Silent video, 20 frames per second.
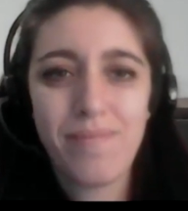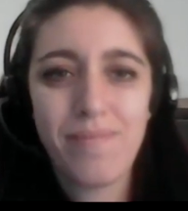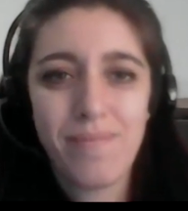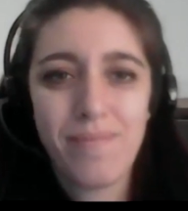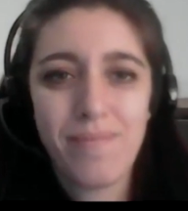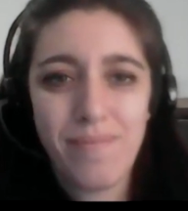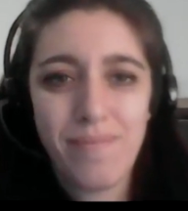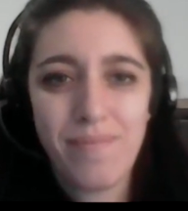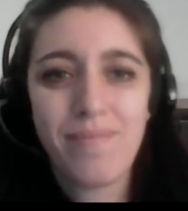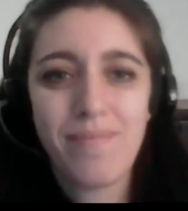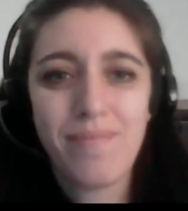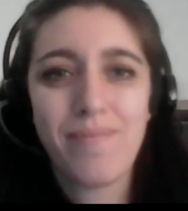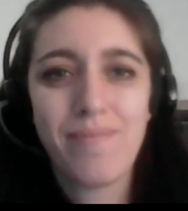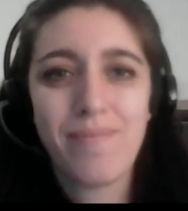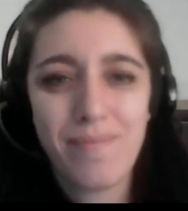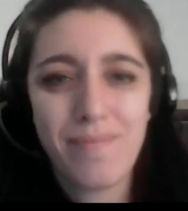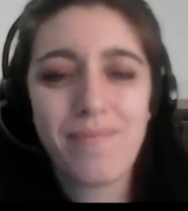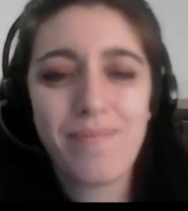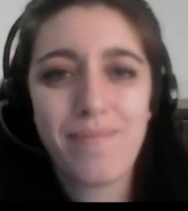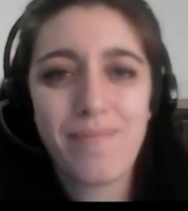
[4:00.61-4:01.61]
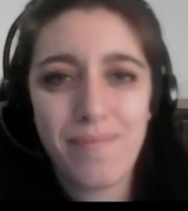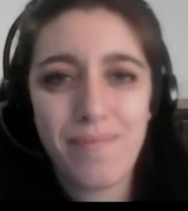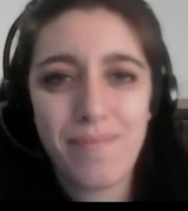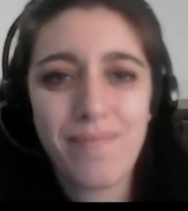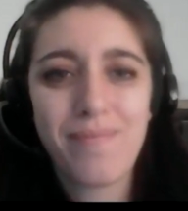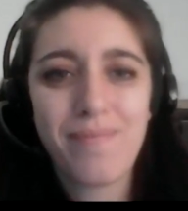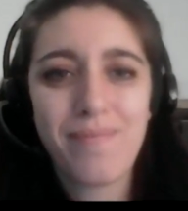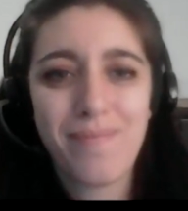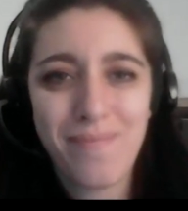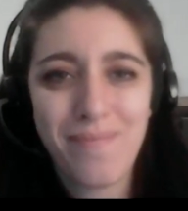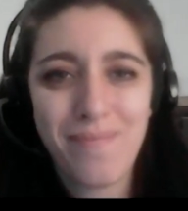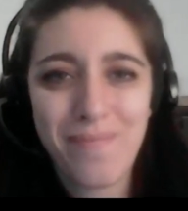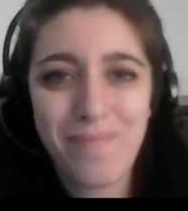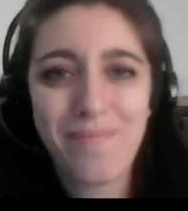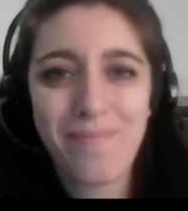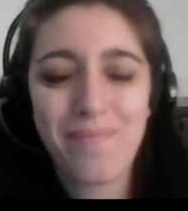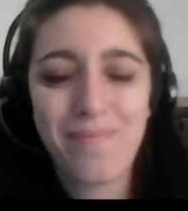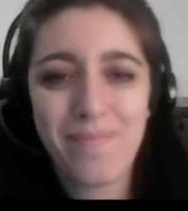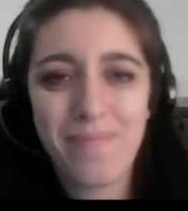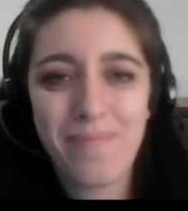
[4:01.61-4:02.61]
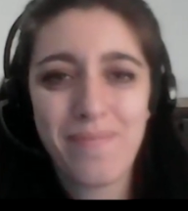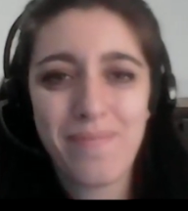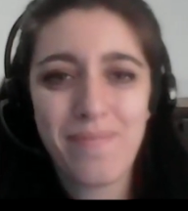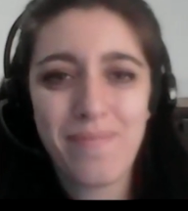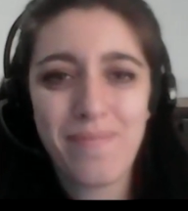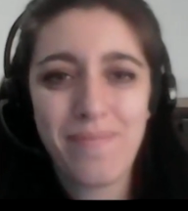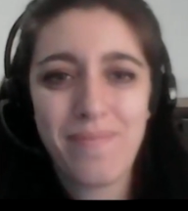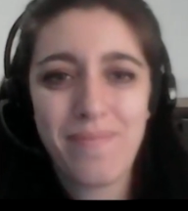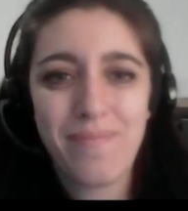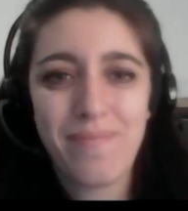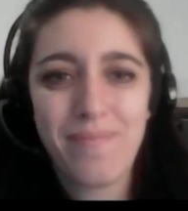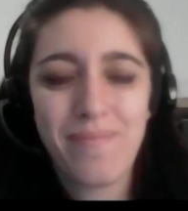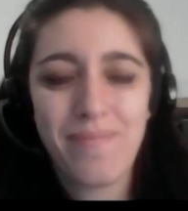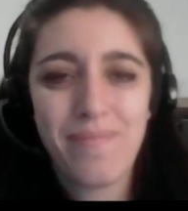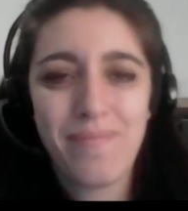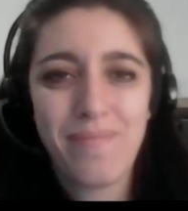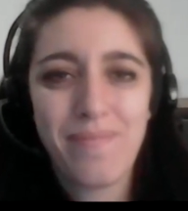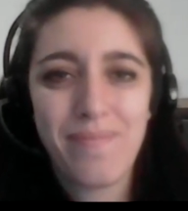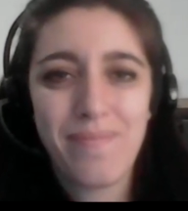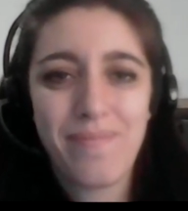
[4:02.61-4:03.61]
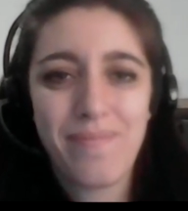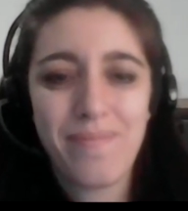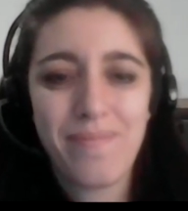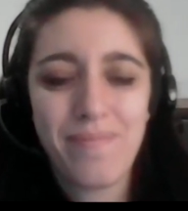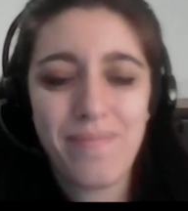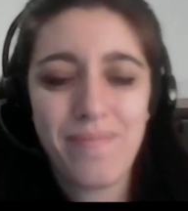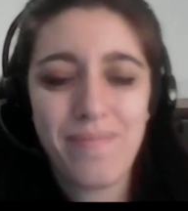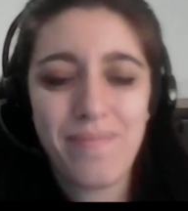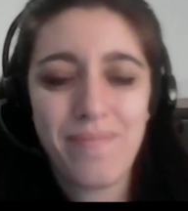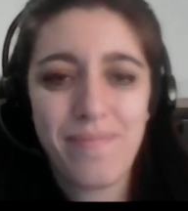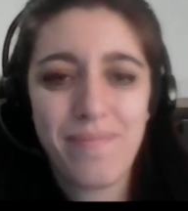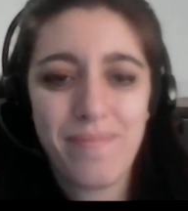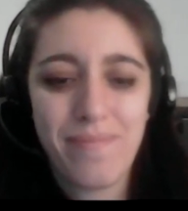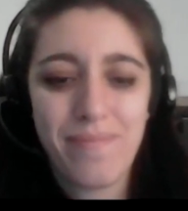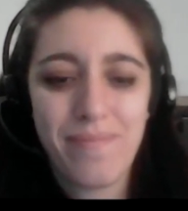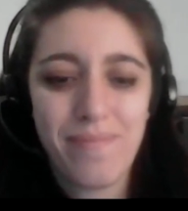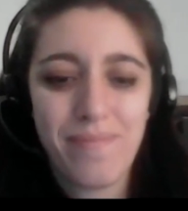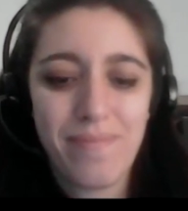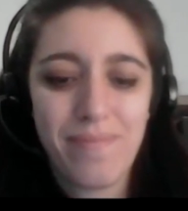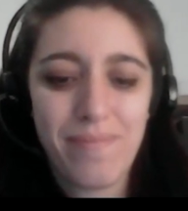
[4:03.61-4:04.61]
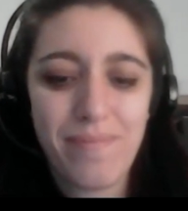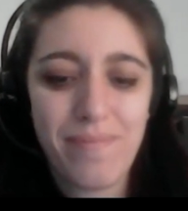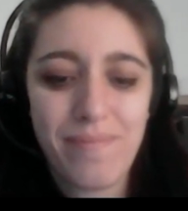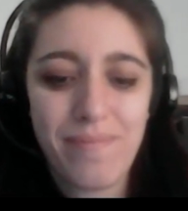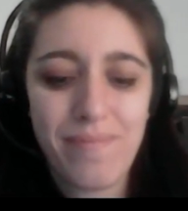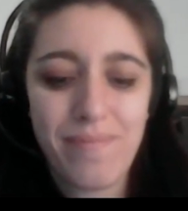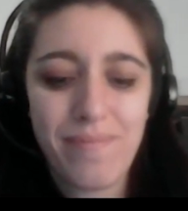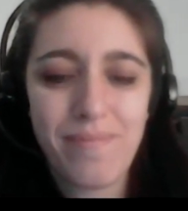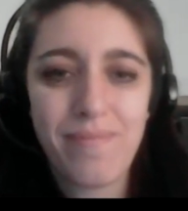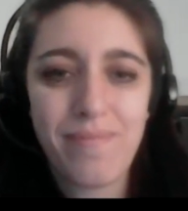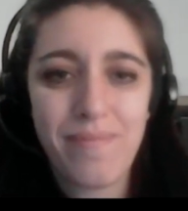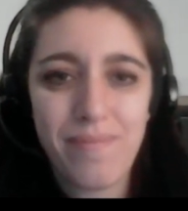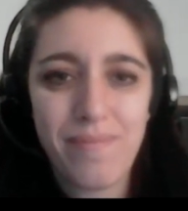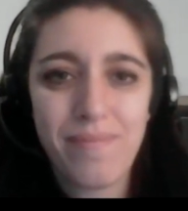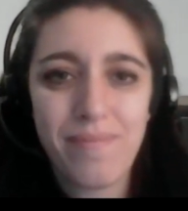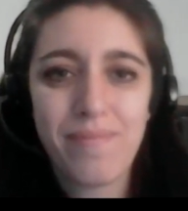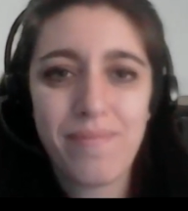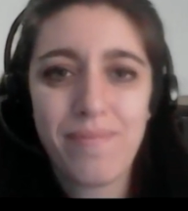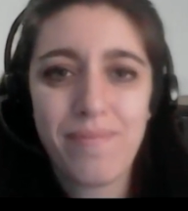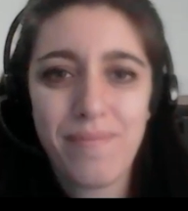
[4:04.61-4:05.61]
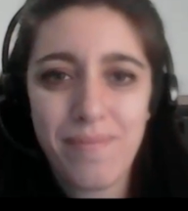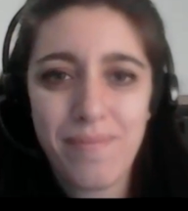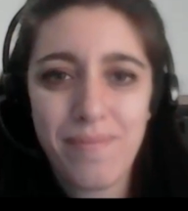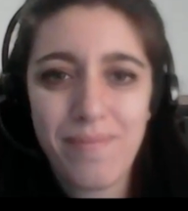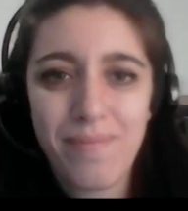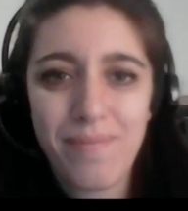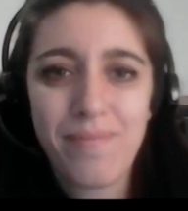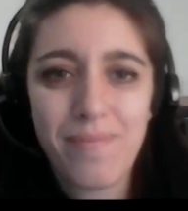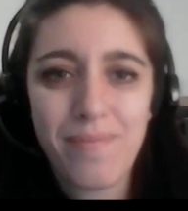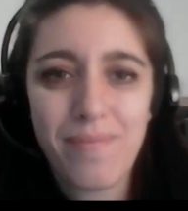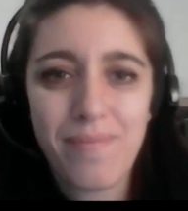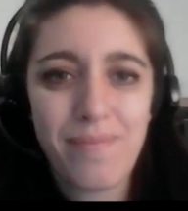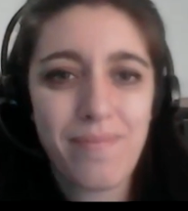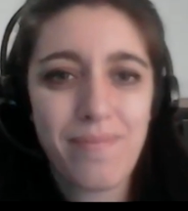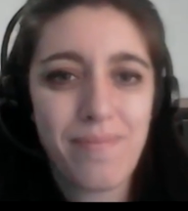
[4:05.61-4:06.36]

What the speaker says: (not speaking)